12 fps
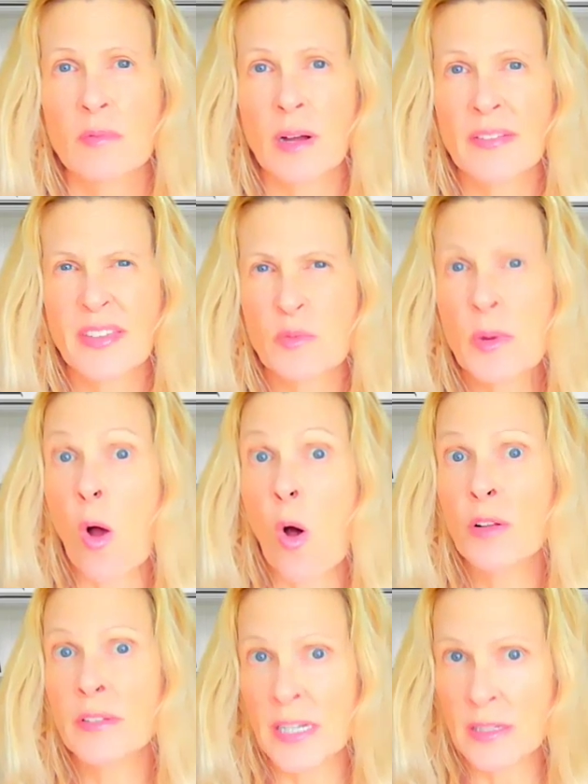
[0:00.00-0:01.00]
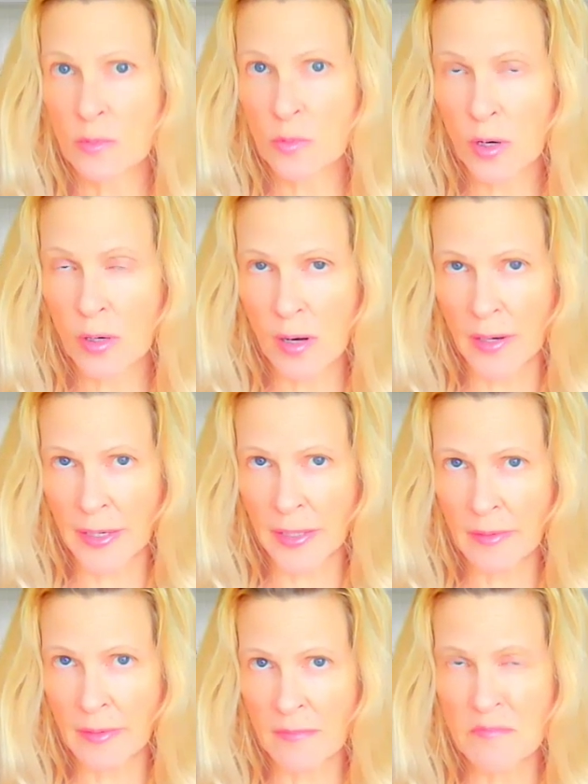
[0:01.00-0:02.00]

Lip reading: I think we all need to work on it.